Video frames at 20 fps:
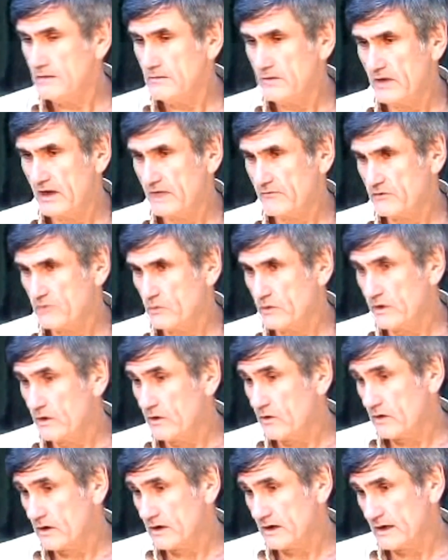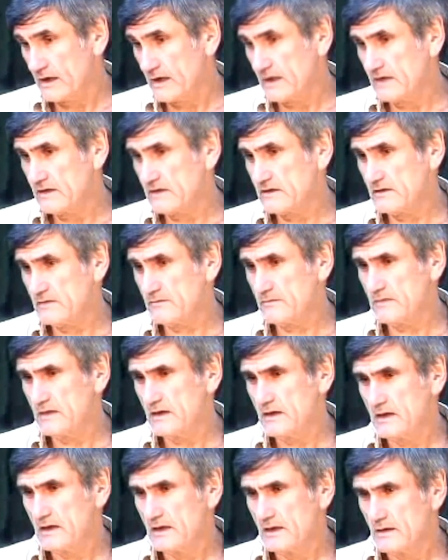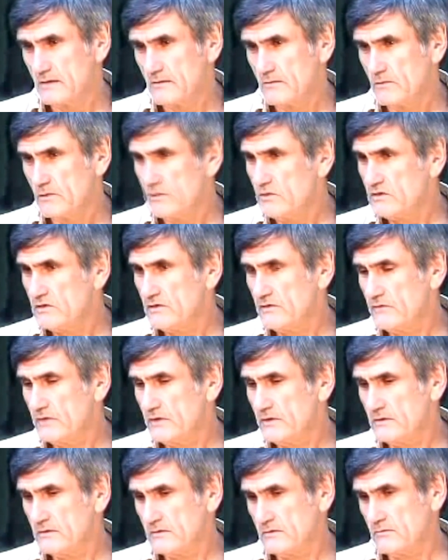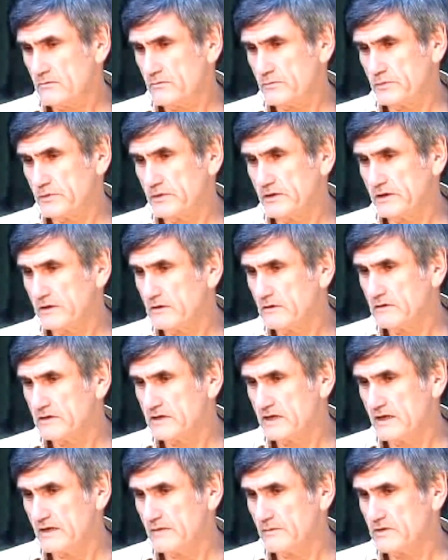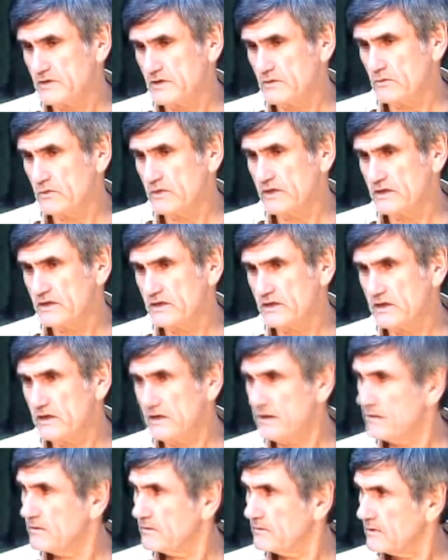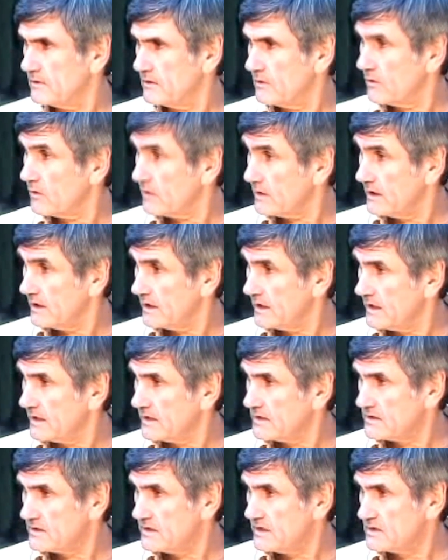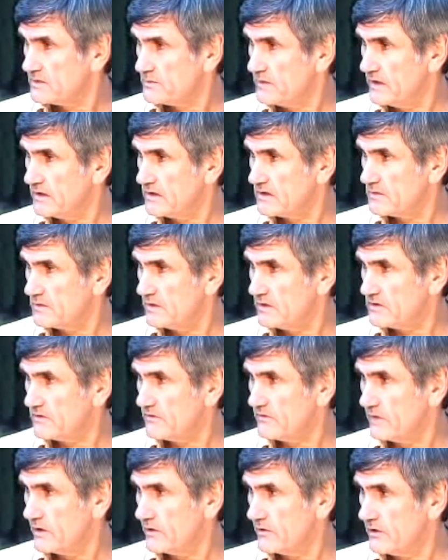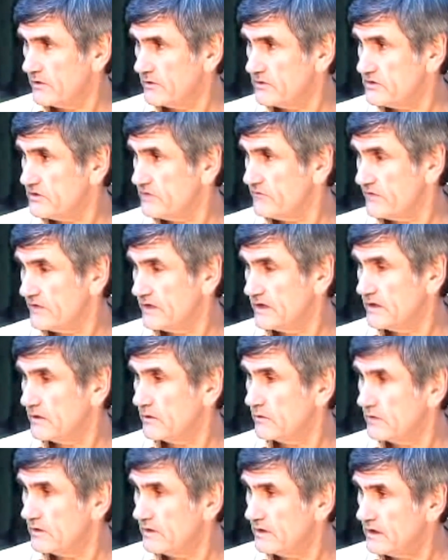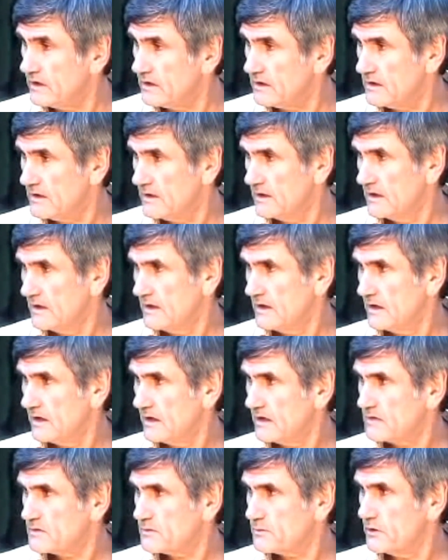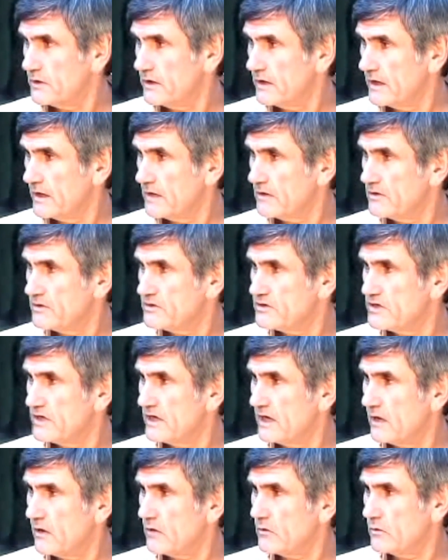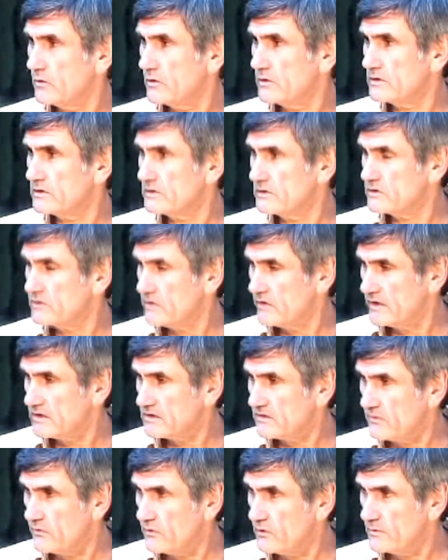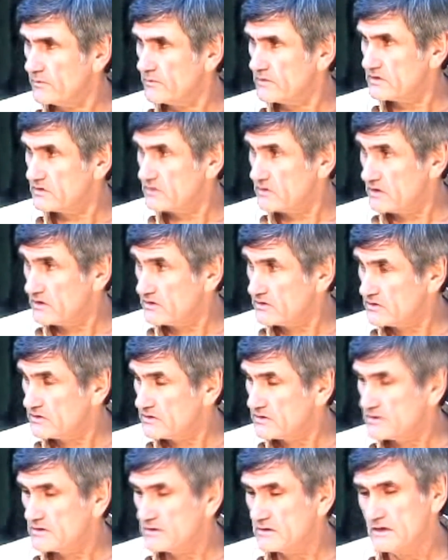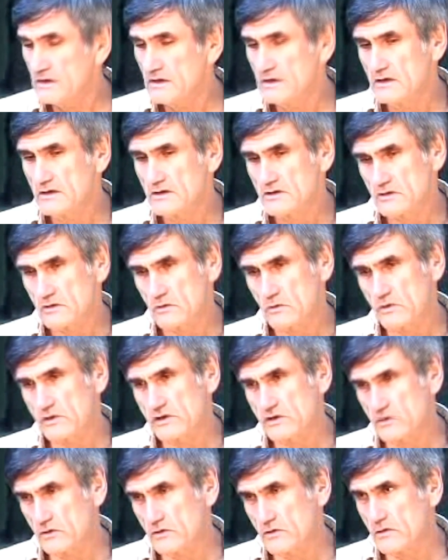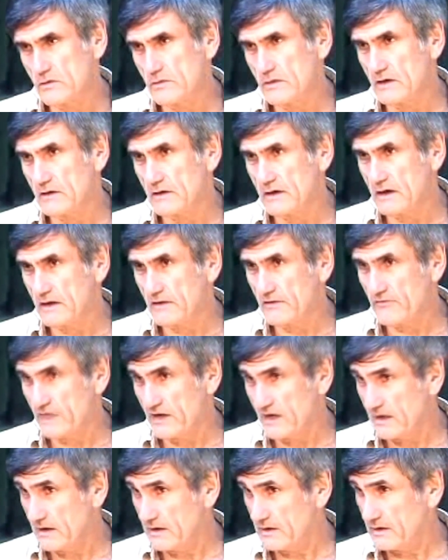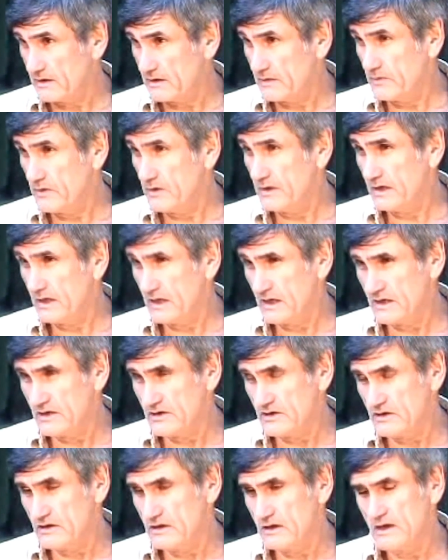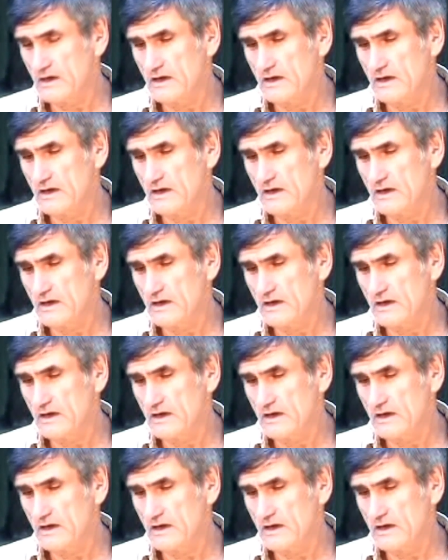But after we organize them, most of the political teams that we see organized, they spend as much of their energy fighting within as putting energy outward to transform the structures. So we show them how nonviolent communication